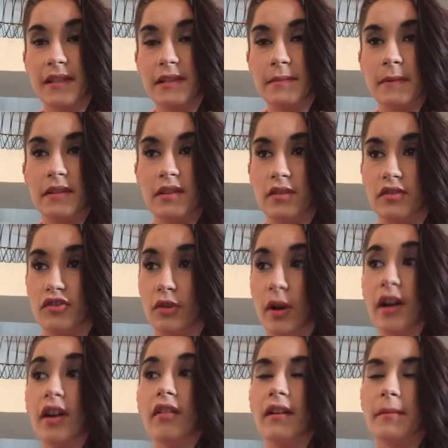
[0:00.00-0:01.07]
been a
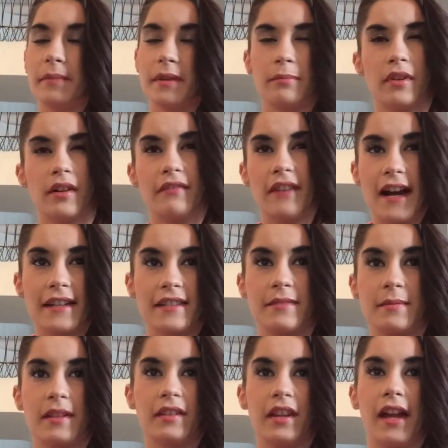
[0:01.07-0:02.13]
struggle, and people have asked
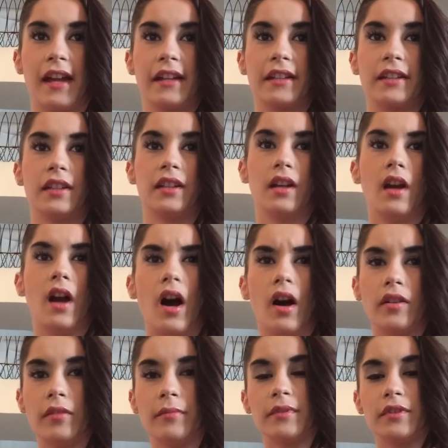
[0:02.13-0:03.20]
me how
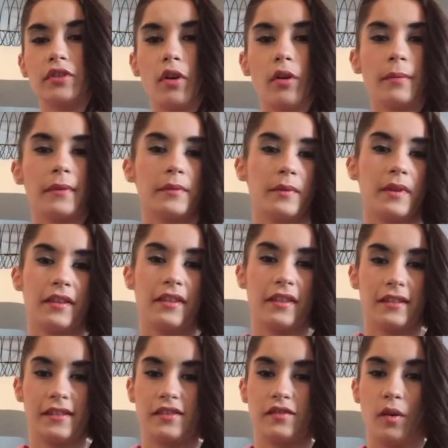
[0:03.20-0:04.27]
come you're coping with
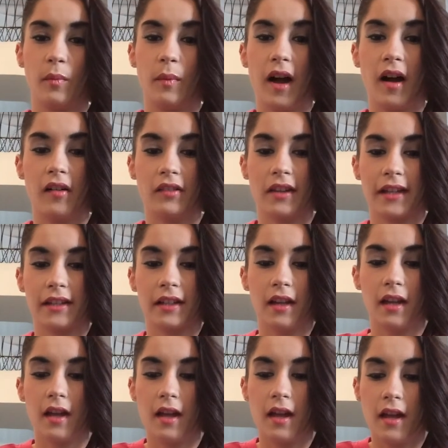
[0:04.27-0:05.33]
this so well?
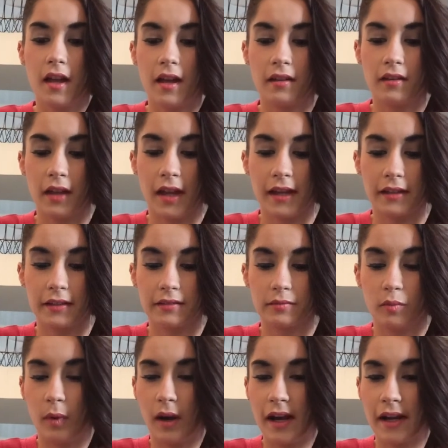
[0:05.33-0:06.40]

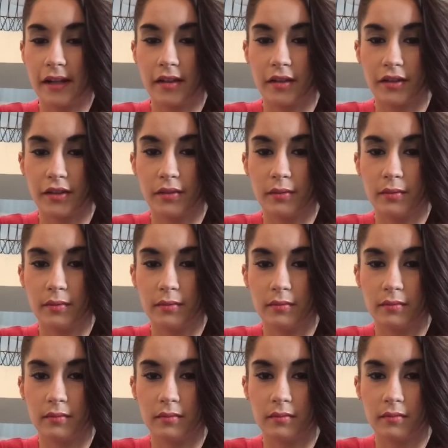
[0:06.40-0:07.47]
Why are you
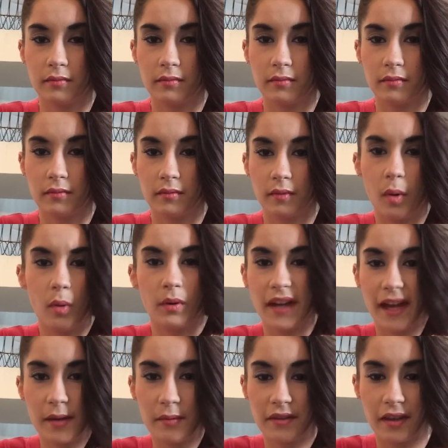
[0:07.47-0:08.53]

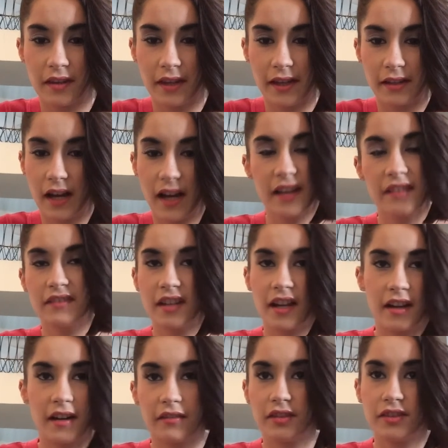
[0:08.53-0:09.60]
okay with it? I haven't
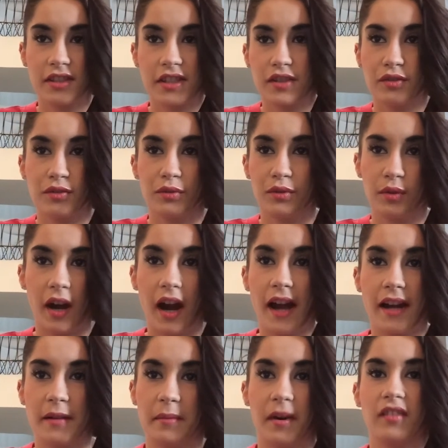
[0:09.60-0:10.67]
ever seen you cry
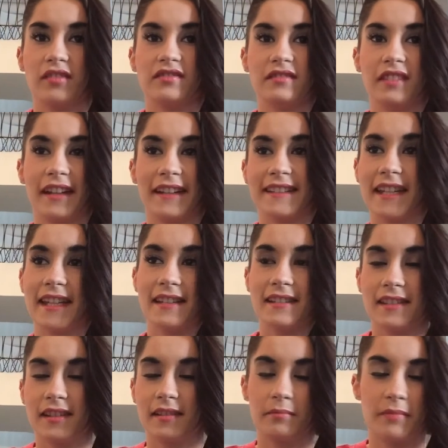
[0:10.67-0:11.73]
about
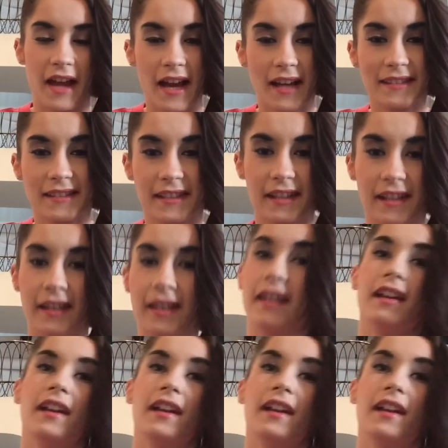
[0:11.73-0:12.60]
Daisy passing. And